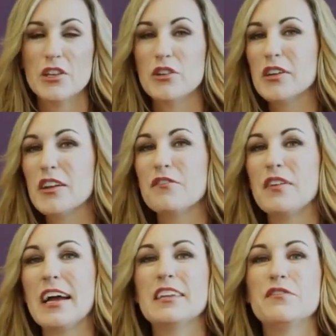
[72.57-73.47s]
you're going to
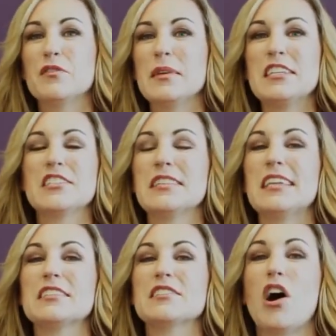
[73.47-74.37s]
find information
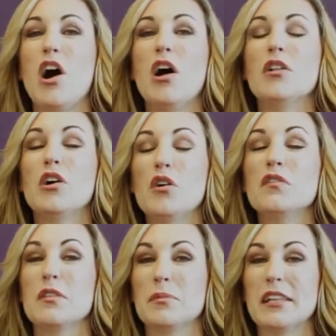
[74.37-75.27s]
that is all
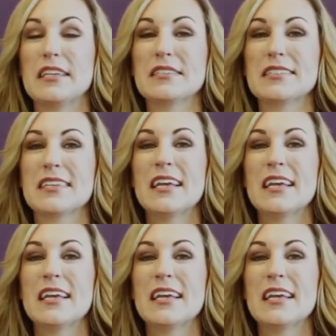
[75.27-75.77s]
over the place.